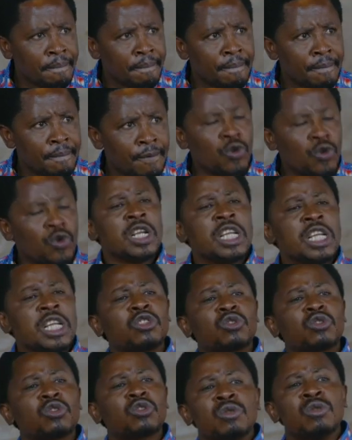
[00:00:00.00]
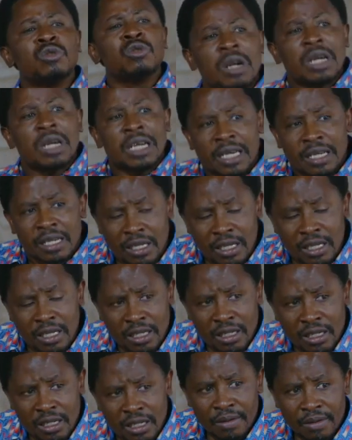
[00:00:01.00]
You need to know
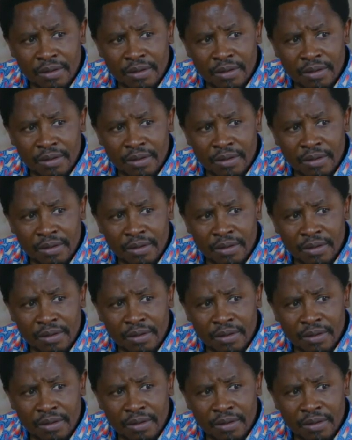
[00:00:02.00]
this.